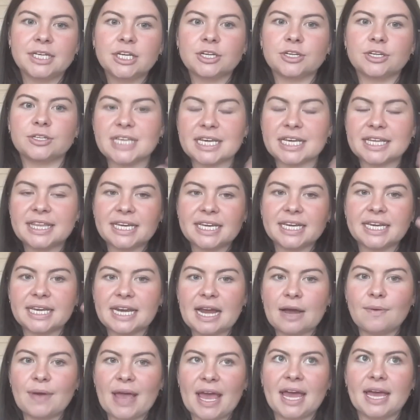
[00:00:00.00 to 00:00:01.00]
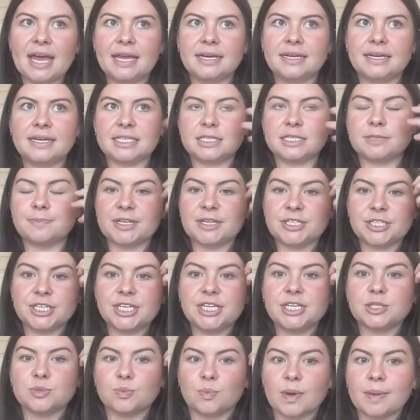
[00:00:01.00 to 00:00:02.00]
'Cause I think in our head,
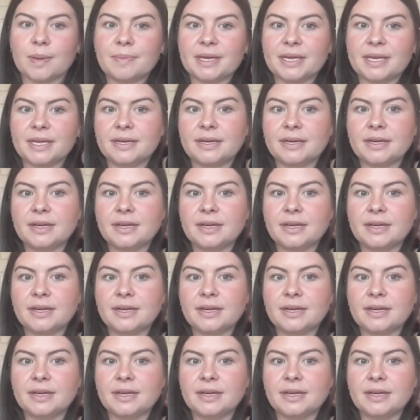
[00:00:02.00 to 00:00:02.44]
especially as women,